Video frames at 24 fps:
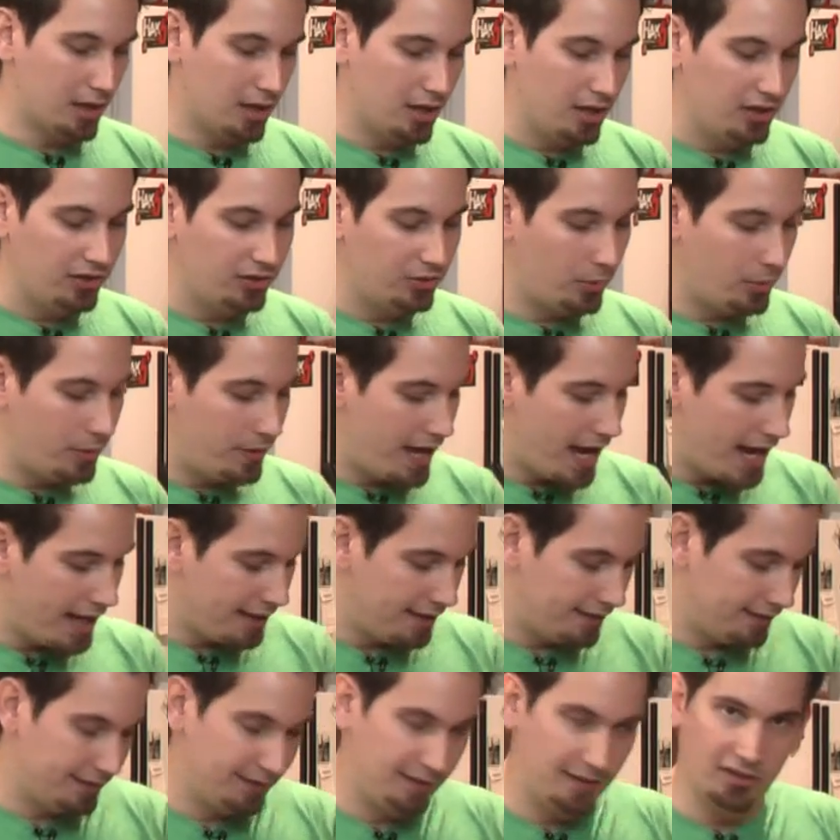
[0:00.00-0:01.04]
So in that
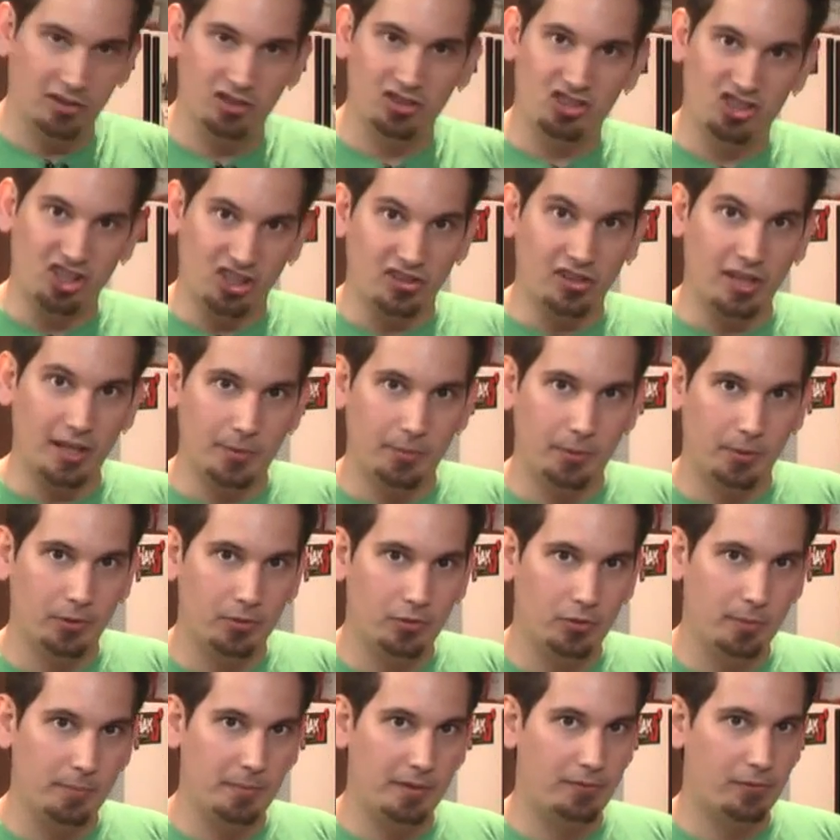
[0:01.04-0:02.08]
instance, just like we were
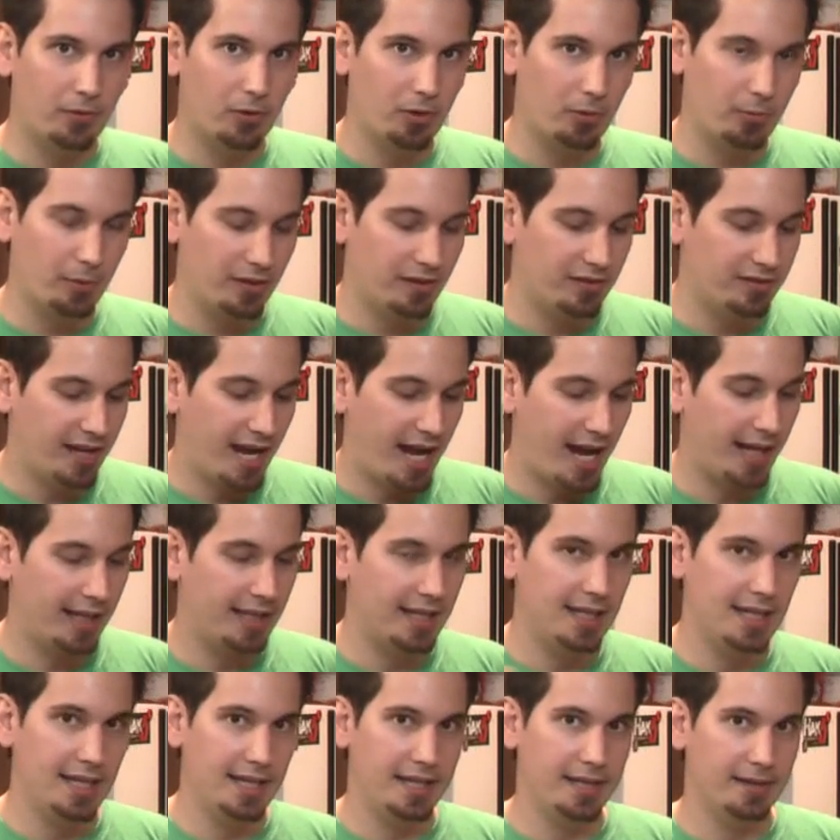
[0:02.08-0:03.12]
doing before with the
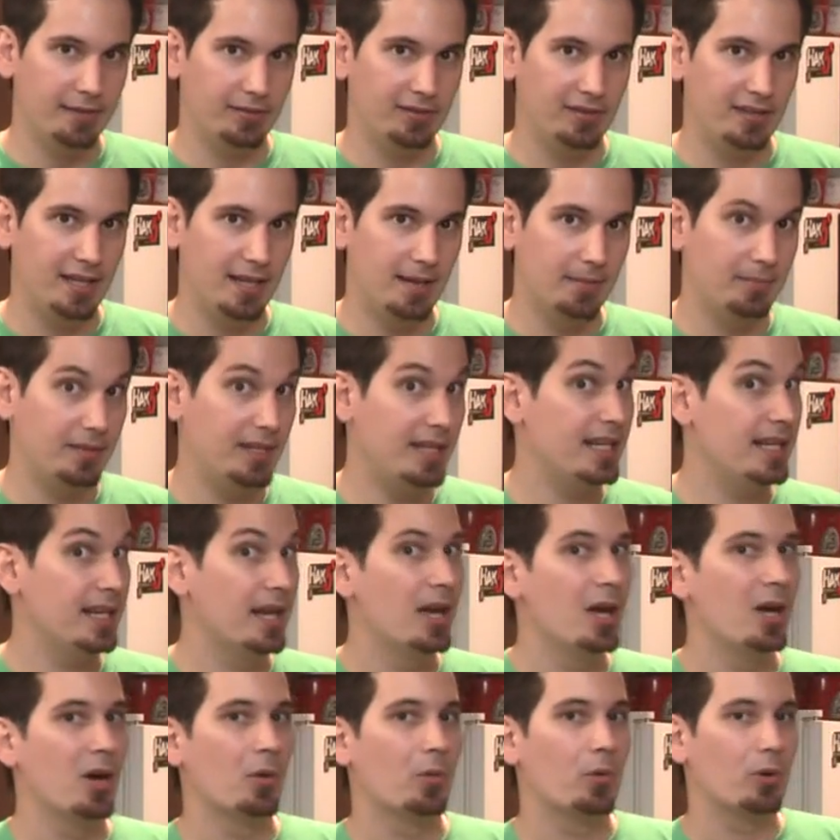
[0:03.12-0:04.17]
tac-e of cmd,
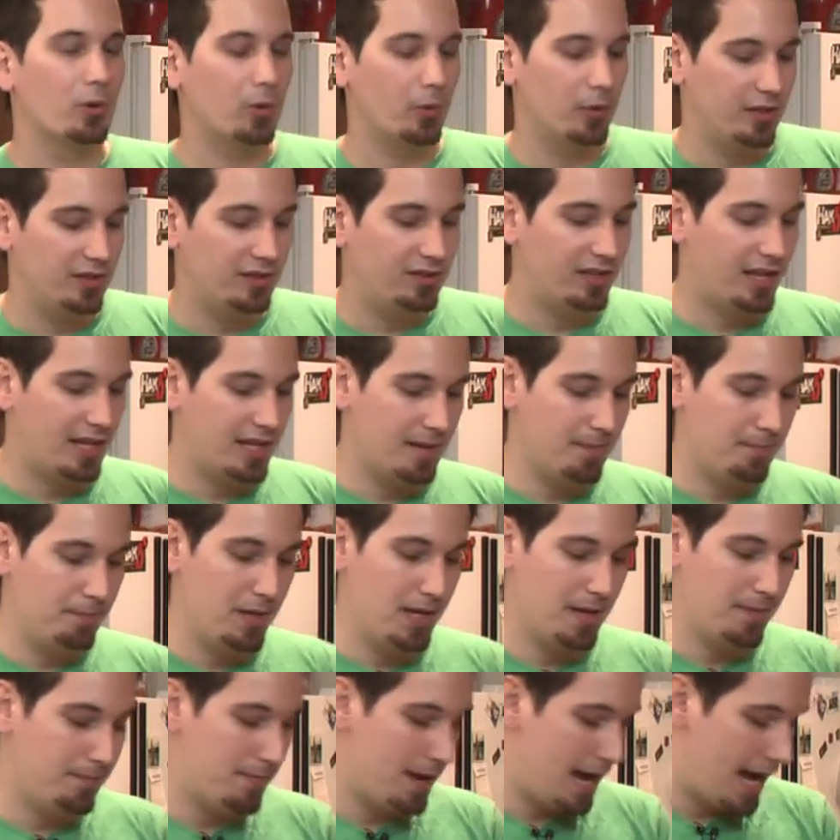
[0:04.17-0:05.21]
we're going to send it
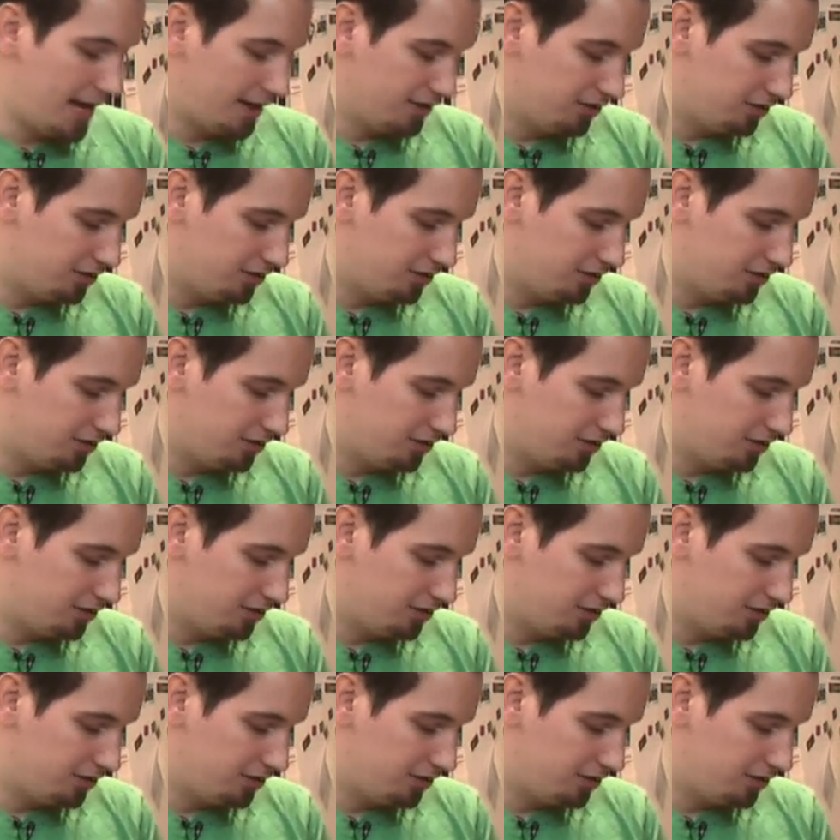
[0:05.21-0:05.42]
bin bash.